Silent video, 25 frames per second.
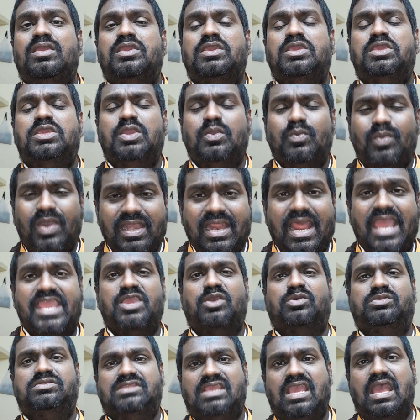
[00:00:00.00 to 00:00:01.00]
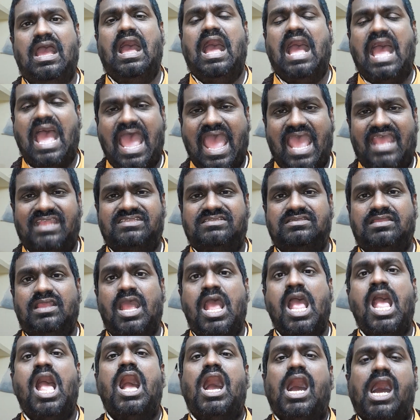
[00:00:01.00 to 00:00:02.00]
your Ayodhya as
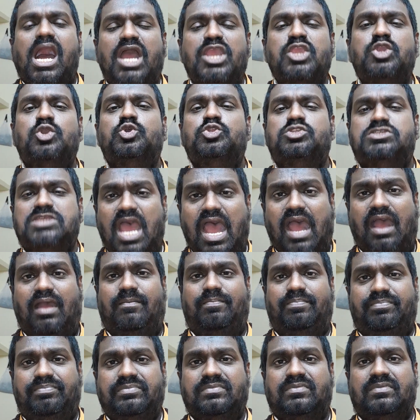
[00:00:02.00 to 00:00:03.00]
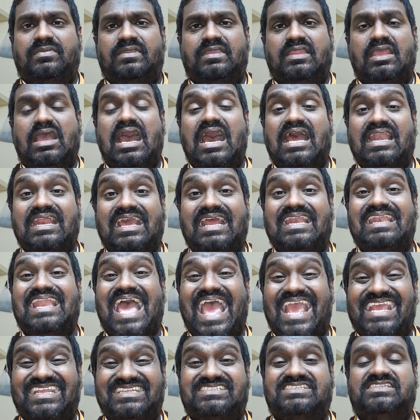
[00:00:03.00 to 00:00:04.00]
Ayuja,
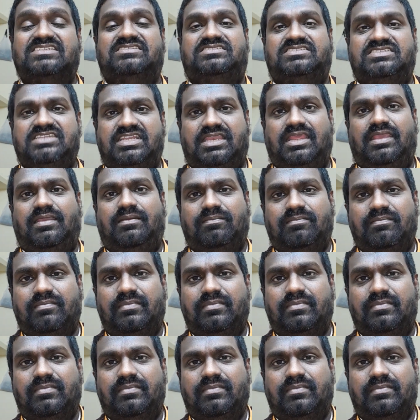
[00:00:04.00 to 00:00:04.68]
organized city.